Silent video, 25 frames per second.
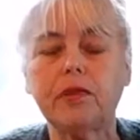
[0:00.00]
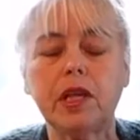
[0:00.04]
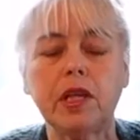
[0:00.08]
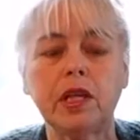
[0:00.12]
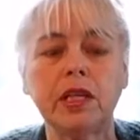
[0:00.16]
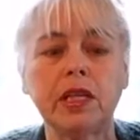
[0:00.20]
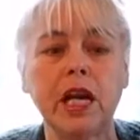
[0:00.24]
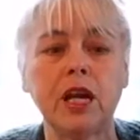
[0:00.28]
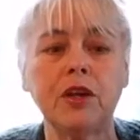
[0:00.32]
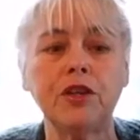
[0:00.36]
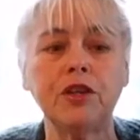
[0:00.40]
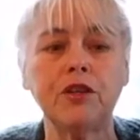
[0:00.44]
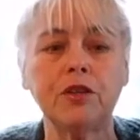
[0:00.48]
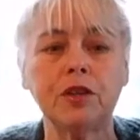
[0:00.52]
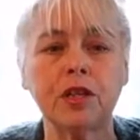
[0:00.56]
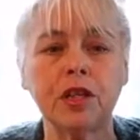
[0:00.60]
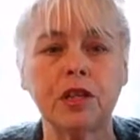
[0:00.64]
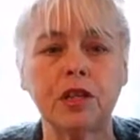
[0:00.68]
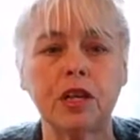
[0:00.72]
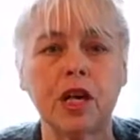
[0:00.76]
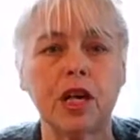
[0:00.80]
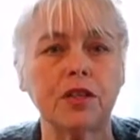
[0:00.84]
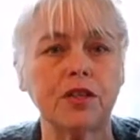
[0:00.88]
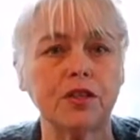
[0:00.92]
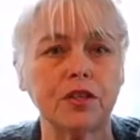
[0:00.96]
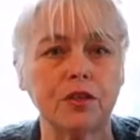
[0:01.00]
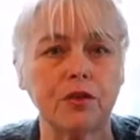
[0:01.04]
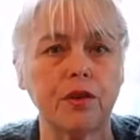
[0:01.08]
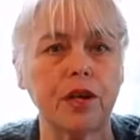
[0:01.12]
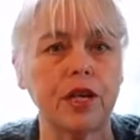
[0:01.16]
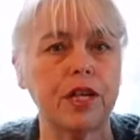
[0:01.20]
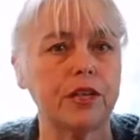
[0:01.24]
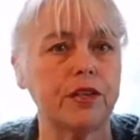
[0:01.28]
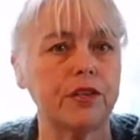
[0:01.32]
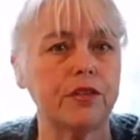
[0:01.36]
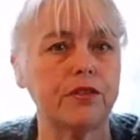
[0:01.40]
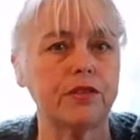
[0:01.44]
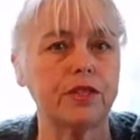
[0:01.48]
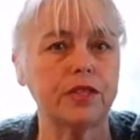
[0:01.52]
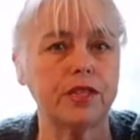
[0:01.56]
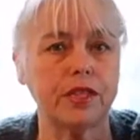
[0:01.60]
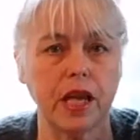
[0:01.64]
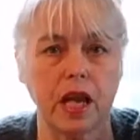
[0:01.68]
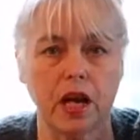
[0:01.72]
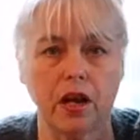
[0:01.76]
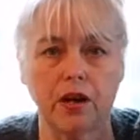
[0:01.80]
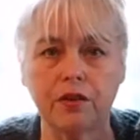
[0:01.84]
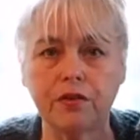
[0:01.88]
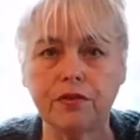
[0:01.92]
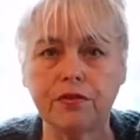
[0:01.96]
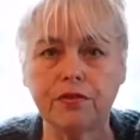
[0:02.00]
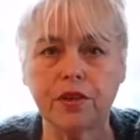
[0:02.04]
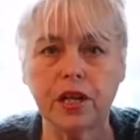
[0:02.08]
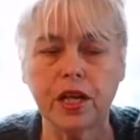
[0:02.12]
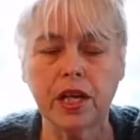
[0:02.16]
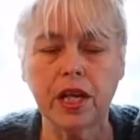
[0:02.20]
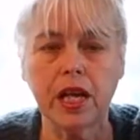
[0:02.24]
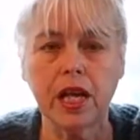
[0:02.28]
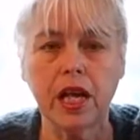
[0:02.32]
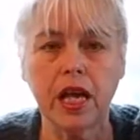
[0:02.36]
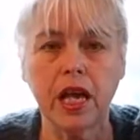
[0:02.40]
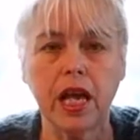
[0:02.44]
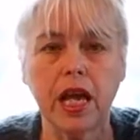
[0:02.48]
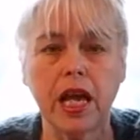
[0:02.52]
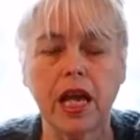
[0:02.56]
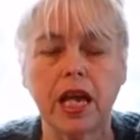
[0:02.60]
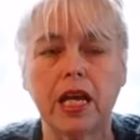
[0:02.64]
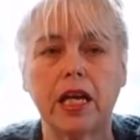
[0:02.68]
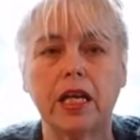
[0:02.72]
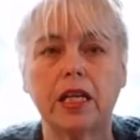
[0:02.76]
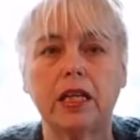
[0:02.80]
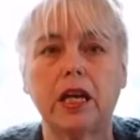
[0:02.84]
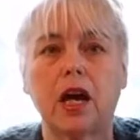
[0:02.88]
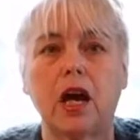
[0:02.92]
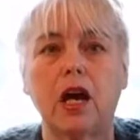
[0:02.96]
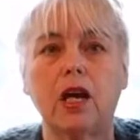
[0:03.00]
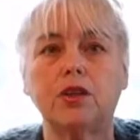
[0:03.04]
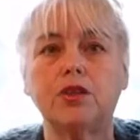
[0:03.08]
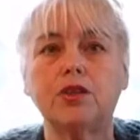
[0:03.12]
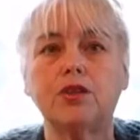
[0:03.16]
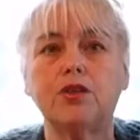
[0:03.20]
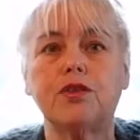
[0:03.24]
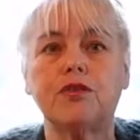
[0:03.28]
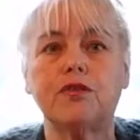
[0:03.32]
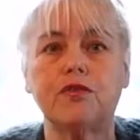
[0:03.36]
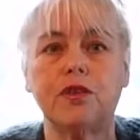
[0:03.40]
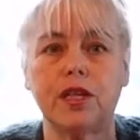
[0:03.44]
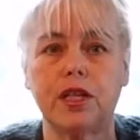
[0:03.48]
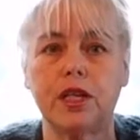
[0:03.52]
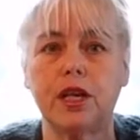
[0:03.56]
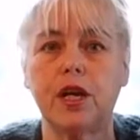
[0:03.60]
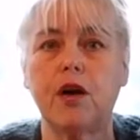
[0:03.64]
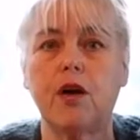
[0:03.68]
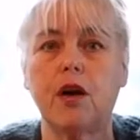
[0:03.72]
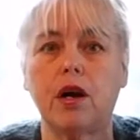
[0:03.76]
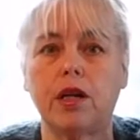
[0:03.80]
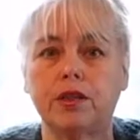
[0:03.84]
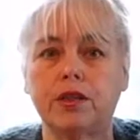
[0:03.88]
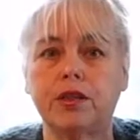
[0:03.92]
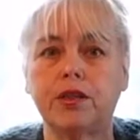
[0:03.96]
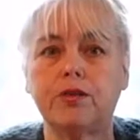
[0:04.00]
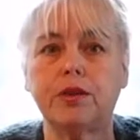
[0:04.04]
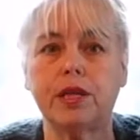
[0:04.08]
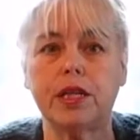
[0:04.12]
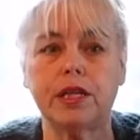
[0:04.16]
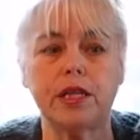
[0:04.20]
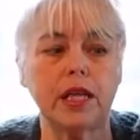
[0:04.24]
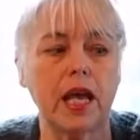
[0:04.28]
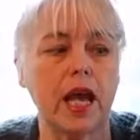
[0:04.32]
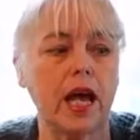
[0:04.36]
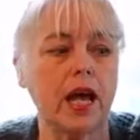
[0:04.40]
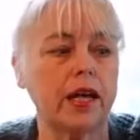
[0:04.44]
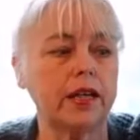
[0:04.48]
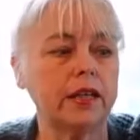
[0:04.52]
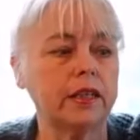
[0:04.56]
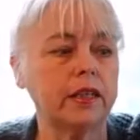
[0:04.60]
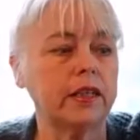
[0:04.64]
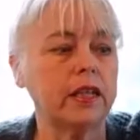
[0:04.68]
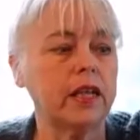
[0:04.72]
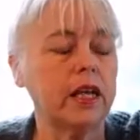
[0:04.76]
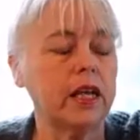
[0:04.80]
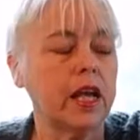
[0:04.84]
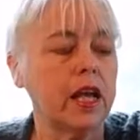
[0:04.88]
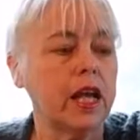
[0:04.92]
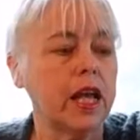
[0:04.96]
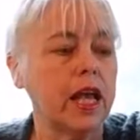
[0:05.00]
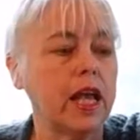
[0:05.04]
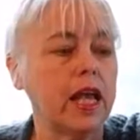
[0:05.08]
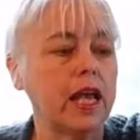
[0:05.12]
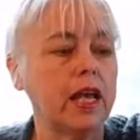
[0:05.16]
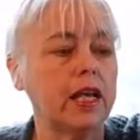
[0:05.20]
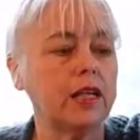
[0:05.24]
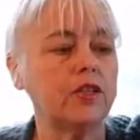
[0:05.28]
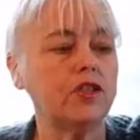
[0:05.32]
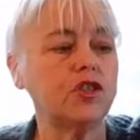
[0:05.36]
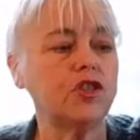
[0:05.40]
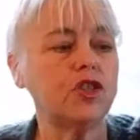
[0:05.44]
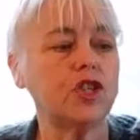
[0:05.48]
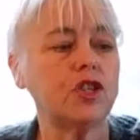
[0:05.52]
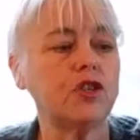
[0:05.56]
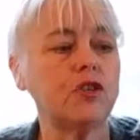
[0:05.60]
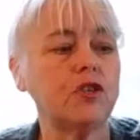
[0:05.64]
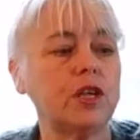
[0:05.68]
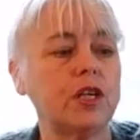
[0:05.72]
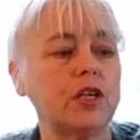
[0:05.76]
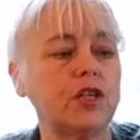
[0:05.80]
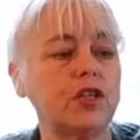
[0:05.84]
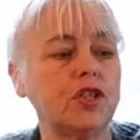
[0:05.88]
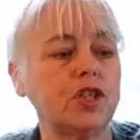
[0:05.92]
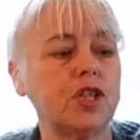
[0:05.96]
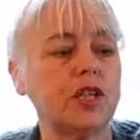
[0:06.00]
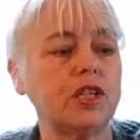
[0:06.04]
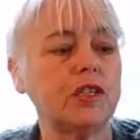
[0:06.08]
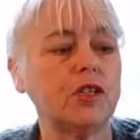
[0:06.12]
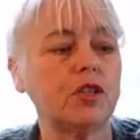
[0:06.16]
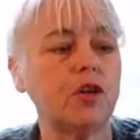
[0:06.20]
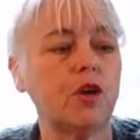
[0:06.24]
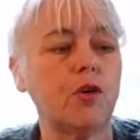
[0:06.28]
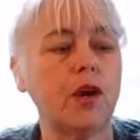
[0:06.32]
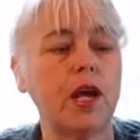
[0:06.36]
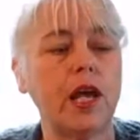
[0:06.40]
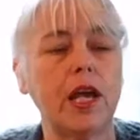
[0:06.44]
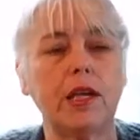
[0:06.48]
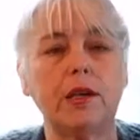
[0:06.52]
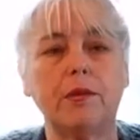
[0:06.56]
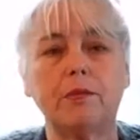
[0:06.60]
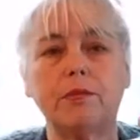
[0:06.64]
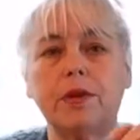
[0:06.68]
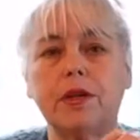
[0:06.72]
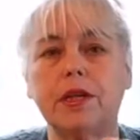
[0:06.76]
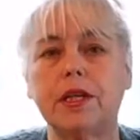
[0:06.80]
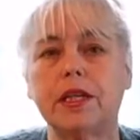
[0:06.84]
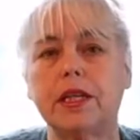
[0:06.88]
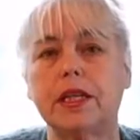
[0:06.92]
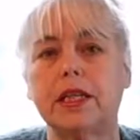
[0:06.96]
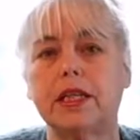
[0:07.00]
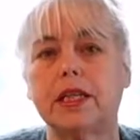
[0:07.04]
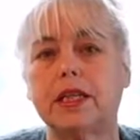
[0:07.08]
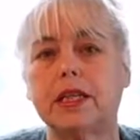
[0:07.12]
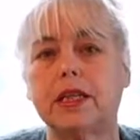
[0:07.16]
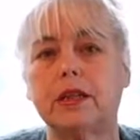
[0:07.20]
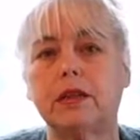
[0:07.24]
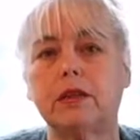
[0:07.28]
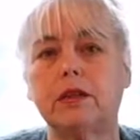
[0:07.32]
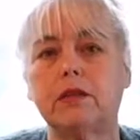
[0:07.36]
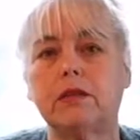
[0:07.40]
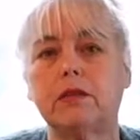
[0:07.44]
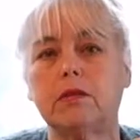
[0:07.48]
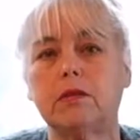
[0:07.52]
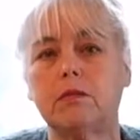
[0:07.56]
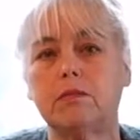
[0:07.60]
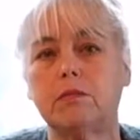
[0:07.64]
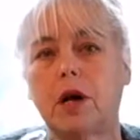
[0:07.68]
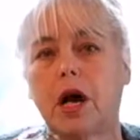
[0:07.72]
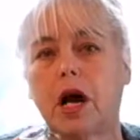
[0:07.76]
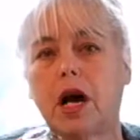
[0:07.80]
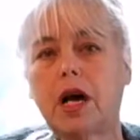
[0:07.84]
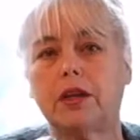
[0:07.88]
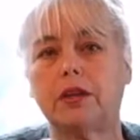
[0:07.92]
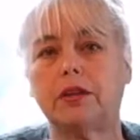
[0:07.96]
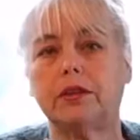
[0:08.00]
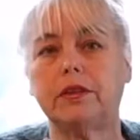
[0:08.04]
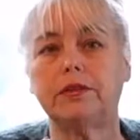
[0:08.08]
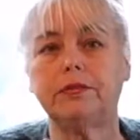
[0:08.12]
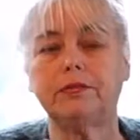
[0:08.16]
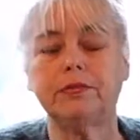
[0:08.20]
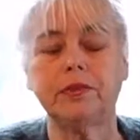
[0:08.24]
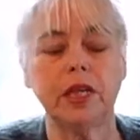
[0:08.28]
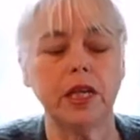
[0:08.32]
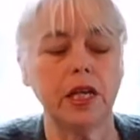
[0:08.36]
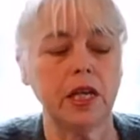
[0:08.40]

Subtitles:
Now you can consecrate it yourself, and I'll do a video on doing that. And you can just go ahead and put it in a little bottle.